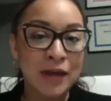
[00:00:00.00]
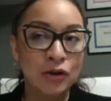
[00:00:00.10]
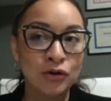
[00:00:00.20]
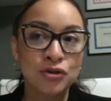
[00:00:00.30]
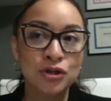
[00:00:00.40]

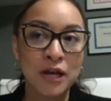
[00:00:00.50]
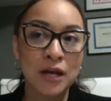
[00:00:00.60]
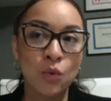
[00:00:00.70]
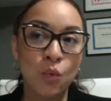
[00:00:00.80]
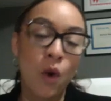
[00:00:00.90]

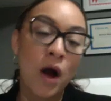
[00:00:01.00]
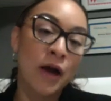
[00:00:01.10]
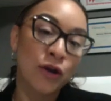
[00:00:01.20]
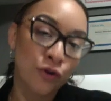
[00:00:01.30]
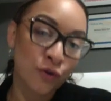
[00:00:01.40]
understand why
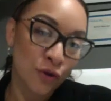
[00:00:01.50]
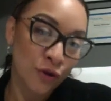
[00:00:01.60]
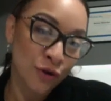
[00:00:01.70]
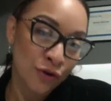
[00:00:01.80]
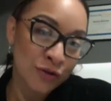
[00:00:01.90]

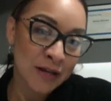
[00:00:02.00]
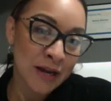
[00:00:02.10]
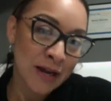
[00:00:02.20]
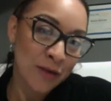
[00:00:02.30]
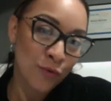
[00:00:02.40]
you're
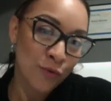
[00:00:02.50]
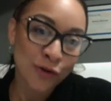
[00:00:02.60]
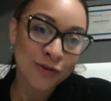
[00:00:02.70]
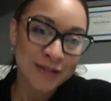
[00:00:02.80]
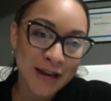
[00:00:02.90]
saying what you're
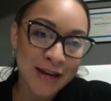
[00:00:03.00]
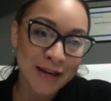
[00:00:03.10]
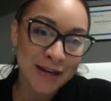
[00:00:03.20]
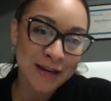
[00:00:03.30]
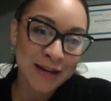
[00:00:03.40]

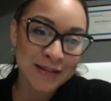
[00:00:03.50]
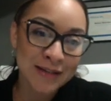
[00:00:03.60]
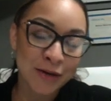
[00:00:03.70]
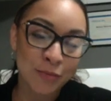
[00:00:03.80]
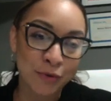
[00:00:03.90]
saying, it's
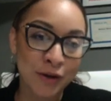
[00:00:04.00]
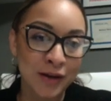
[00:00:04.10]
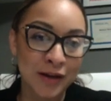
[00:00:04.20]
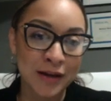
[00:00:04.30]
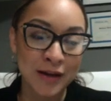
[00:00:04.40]
gonna
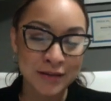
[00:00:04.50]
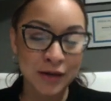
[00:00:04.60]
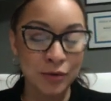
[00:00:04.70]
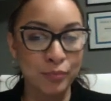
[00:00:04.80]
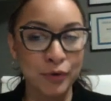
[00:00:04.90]

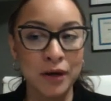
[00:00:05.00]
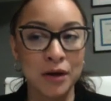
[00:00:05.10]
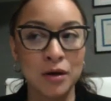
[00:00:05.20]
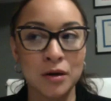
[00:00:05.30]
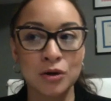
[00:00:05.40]
bring
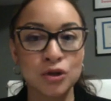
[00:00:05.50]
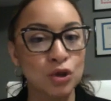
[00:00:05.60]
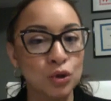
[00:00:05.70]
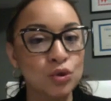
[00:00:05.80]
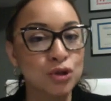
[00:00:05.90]
a
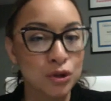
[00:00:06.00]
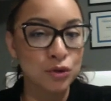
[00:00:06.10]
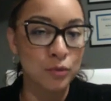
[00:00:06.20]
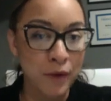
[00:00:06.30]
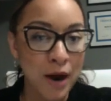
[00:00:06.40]
solution to the
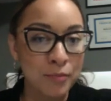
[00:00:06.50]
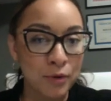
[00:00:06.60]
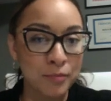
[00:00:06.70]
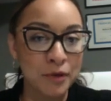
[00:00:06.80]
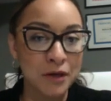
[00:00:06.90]
problem,
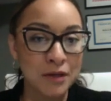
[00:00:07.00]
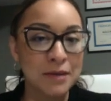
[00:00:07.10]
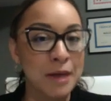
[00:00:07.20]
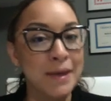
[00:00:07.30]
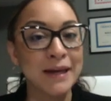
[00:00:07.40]
because I
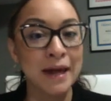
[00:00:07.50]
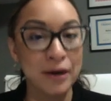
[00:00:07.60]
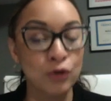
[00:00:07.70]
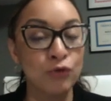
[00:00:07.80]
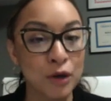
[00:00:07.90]
might not
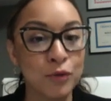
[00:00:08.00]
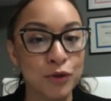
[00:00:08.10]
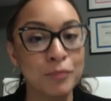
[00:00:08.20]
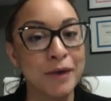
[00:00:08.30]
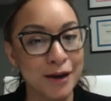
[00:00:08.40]
agree with you,
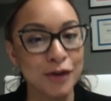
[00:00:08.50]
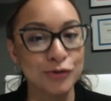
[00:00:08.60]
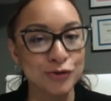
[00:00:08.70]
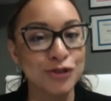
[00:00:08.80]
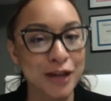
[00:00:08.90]
but I
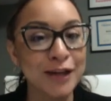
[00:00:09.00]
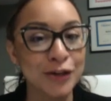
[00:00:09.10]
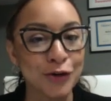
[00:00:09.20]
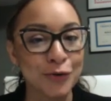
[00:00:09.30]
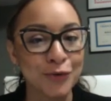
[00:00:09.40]
understand you.